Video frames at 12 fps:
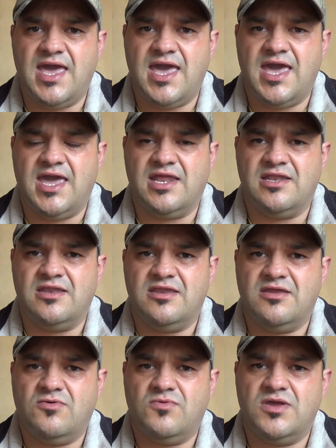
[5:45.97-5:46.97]

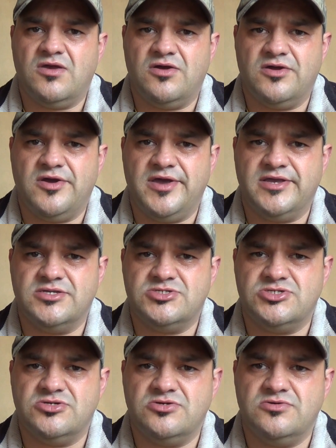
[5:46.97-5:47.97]
and we are going
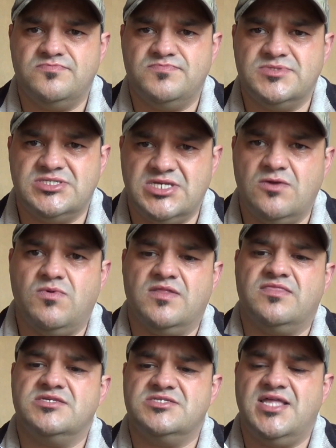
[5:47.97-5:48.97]
to see
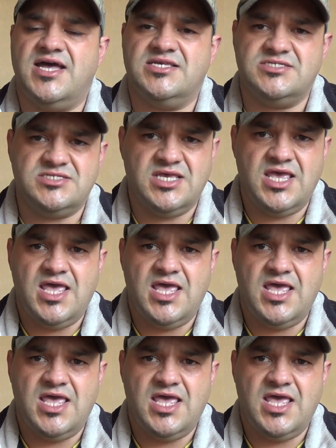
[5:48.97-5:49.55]
what this does.